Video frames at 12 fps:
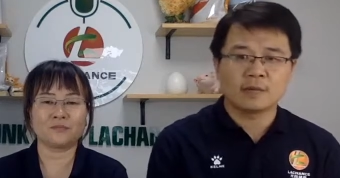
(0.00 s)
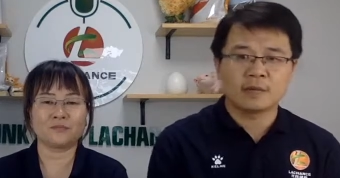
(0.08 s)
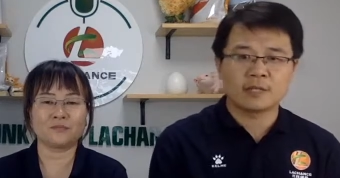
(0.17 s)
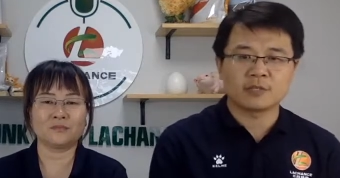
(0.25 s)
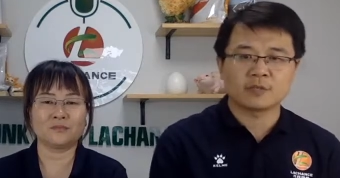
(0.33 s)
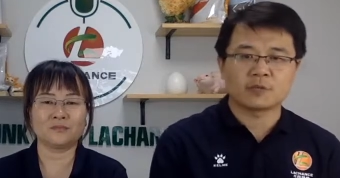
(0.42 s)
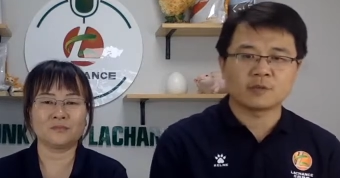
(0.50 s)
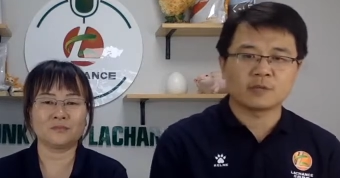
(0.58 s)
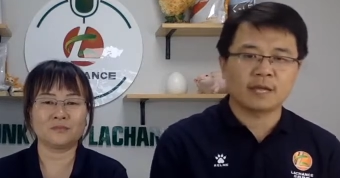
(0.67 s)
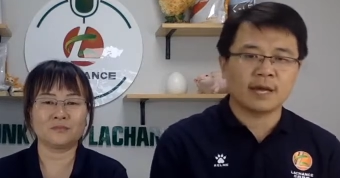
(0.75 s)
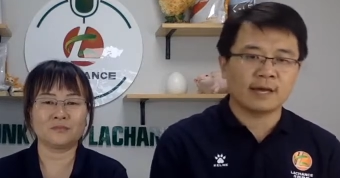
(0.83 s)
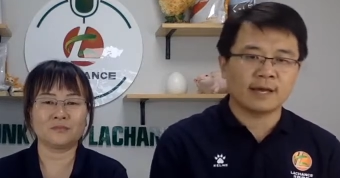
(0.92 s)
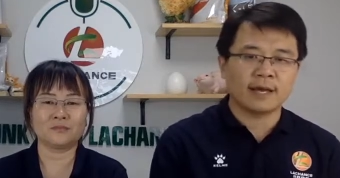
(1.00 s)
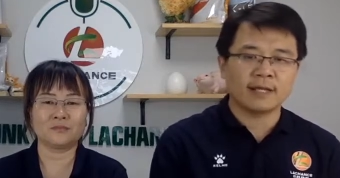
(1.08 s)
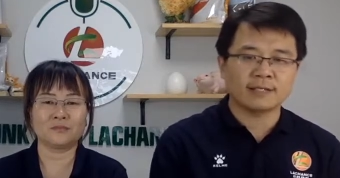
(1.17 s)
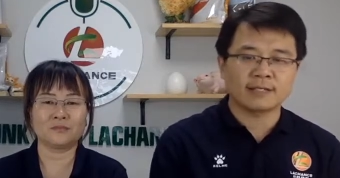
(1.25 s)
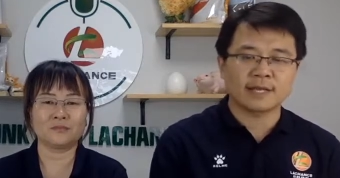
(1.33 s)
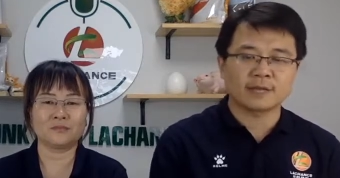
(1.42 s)
Speaker 1: please do not
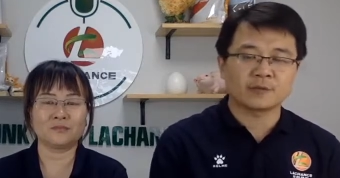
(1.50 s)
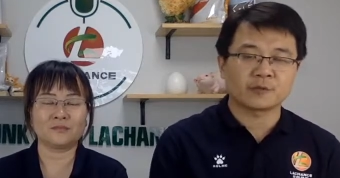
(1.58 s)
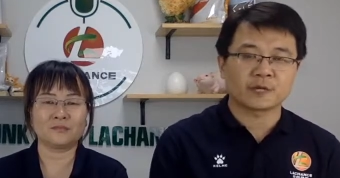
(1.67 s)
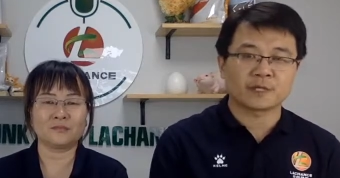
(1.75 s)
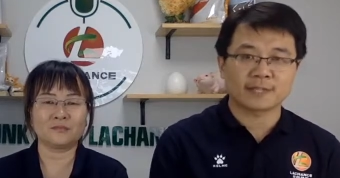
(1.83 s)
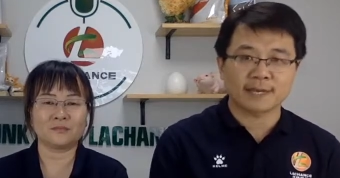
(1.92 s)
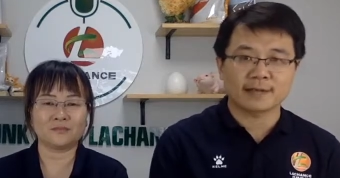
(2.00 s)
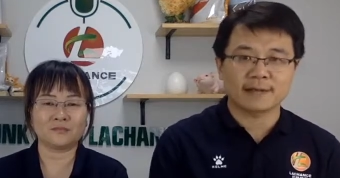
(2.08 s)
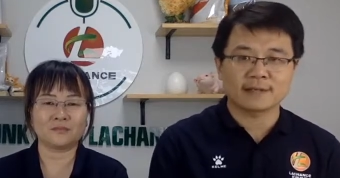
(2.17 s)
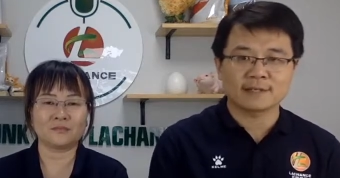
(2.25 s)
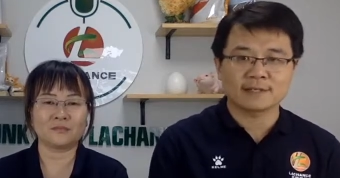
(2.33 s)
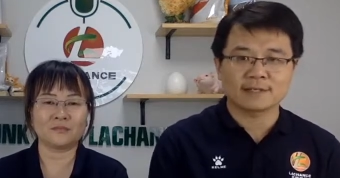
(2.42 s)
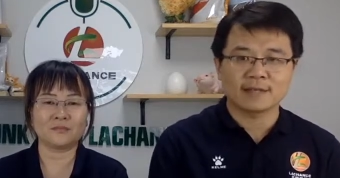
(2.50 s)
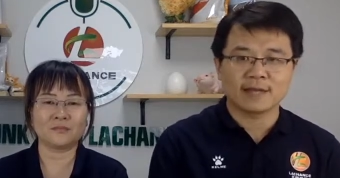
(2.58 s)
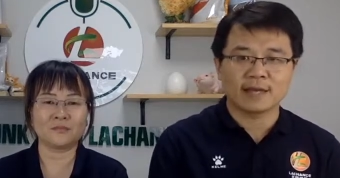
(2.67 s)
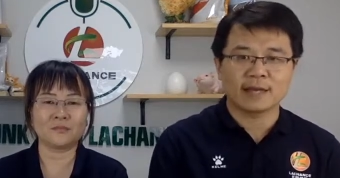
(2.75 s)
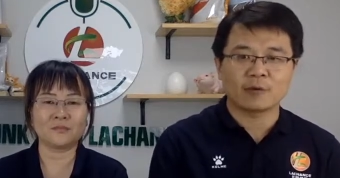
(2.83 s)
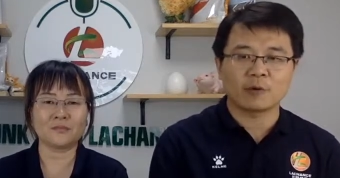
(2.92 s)
hesitate to contact us,
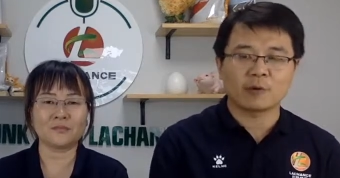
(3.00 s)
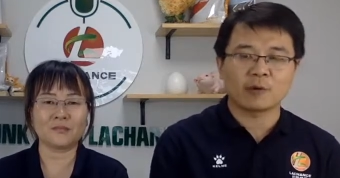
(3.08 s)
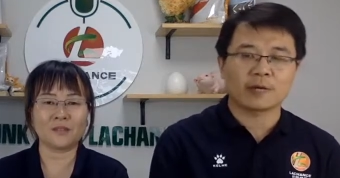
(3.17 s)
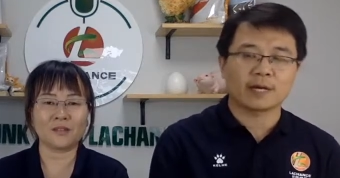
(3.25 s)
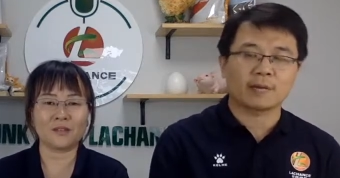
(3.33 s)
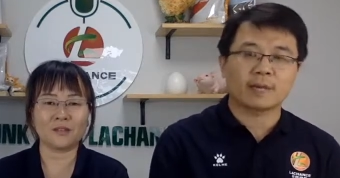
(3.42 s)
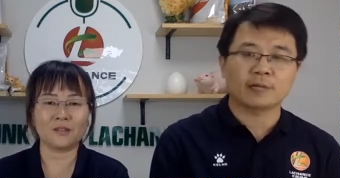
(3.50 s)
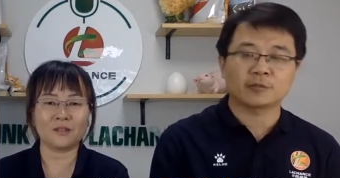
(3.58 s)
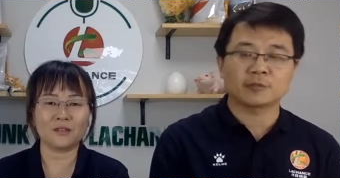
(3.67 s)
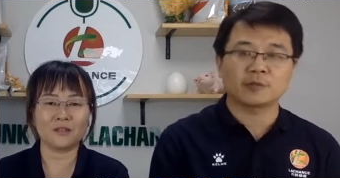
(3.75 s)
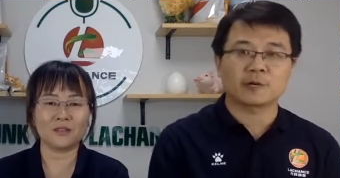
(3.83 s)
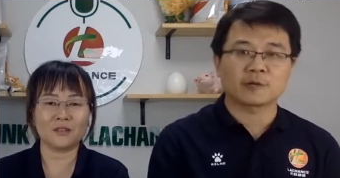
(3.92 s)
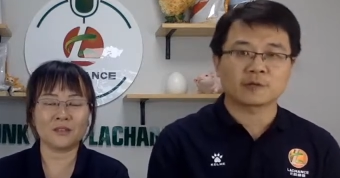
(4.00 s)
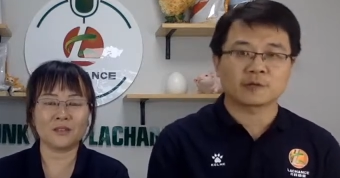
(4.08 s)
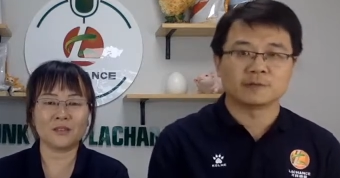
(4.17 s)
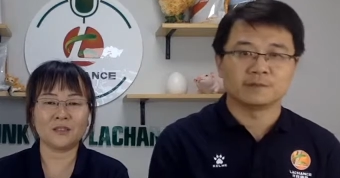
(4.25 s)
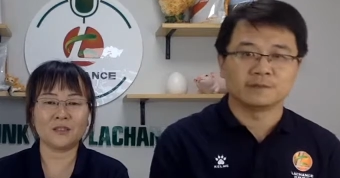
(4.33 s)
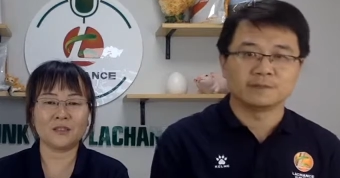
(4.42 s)
and we will get back to you also.
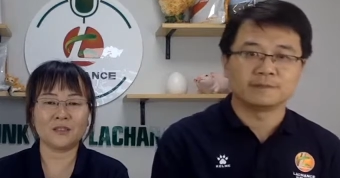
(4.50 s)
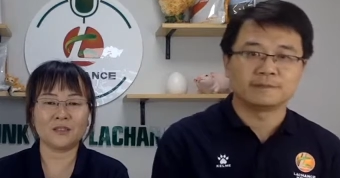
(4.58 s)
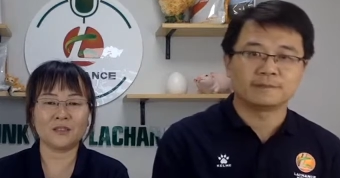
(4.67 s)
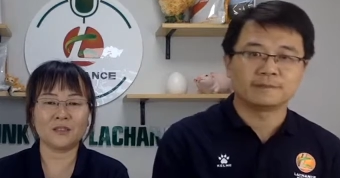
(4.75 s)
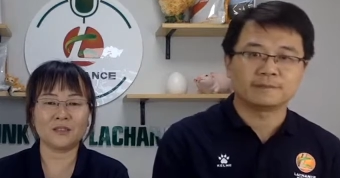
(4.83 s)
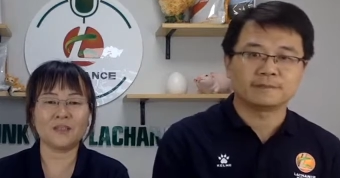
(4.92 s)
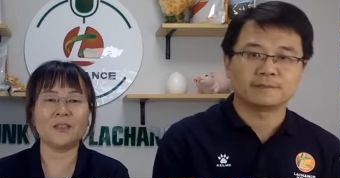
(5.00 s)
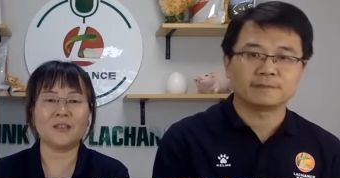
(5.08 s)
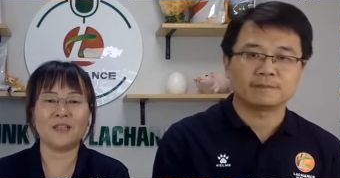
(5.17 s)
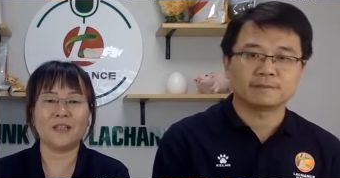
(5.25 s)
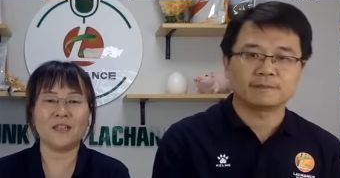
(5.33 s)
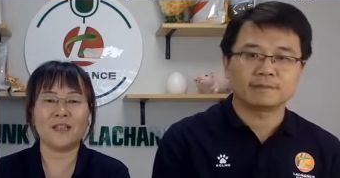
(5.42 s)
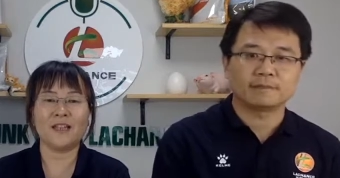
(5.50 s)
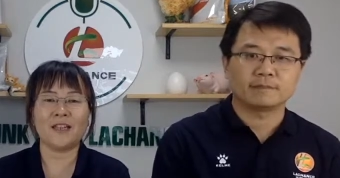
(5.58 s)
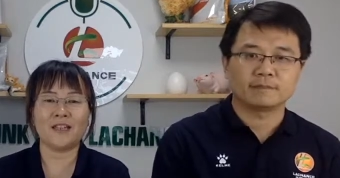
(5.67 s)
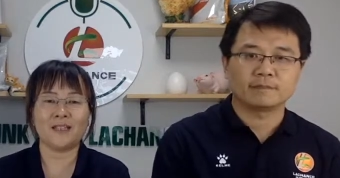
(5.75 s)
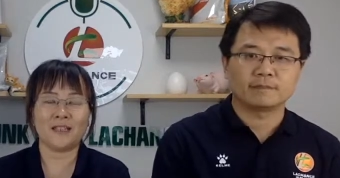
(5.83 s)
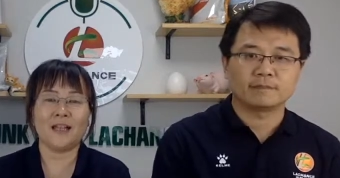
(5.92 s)

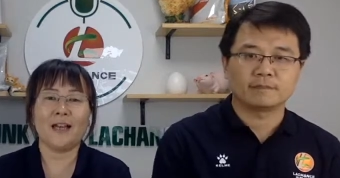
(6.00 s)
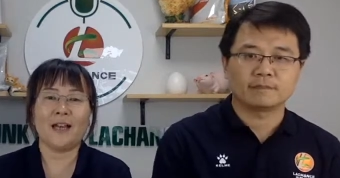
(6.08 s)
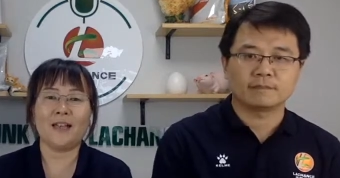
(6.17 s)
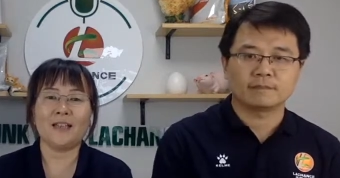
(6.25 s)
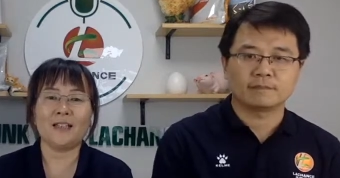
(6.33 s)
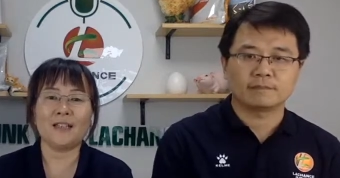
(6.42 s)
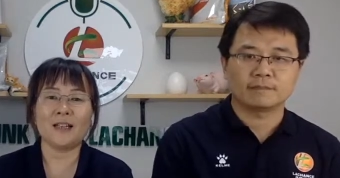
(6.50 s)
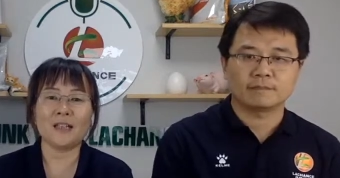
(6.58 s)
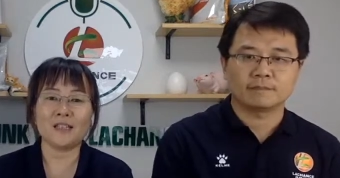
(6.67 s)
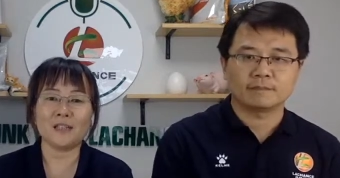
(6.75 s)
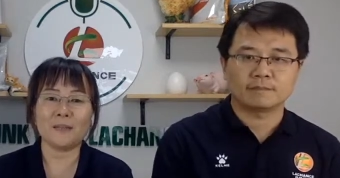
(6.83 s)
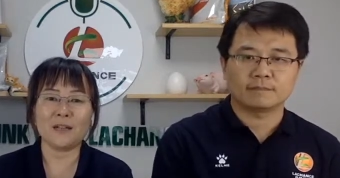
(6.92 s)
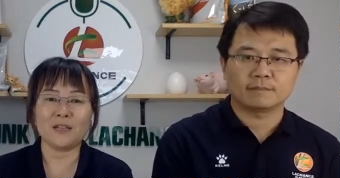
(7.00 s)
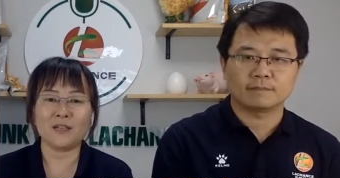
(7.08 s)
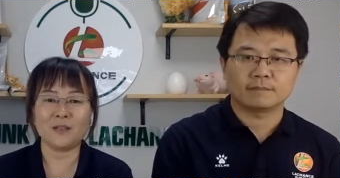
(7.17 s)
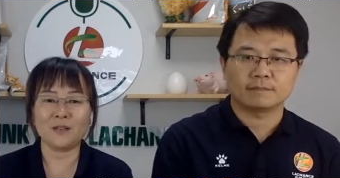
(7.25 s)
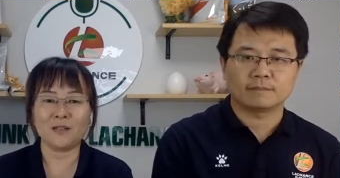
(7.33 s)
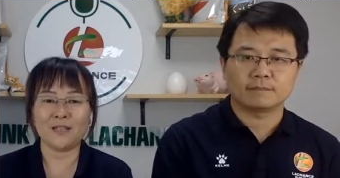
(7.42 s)
Speaker 2: Yes, and last but
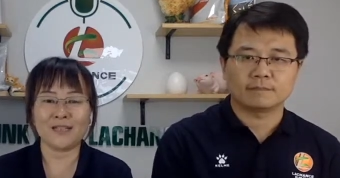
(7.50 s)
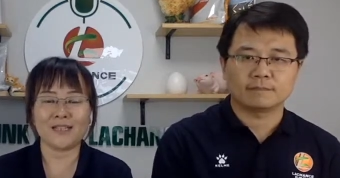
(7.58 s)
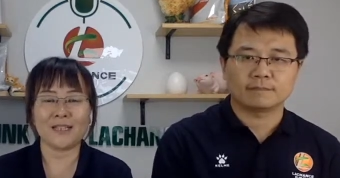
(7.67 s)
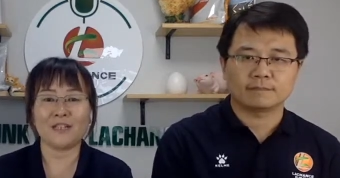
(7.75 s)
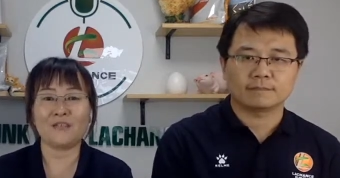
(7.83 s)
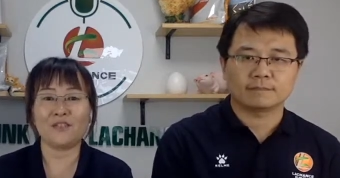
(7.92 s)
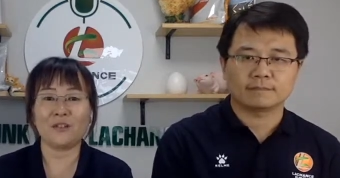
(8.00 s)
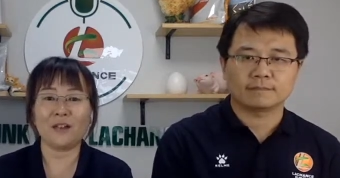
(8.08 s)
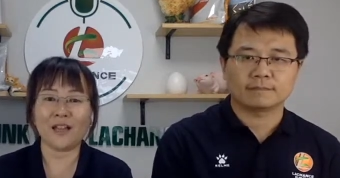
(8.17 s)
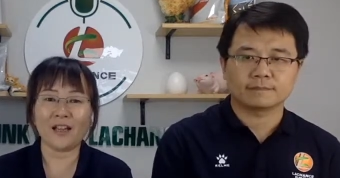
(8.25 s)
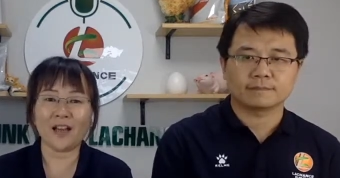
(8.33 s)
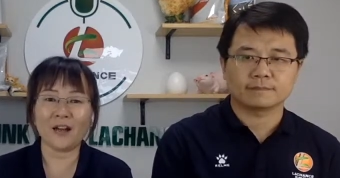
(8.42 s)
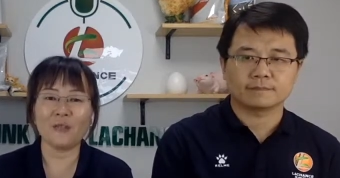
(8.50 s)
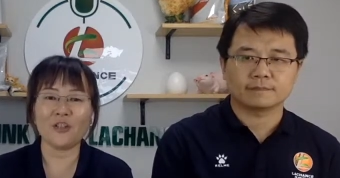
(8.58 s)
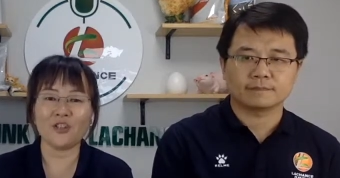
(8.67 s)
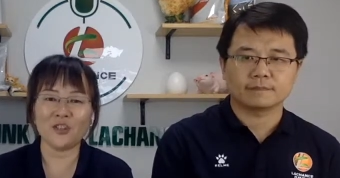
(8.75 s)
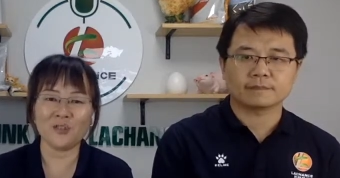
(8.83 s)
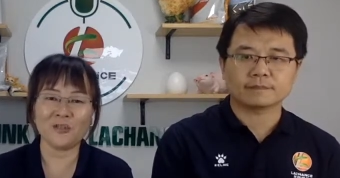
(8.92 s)
not least, if you like our
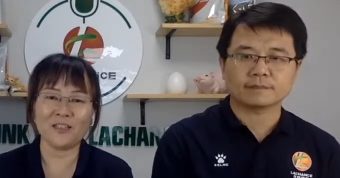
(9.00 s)
show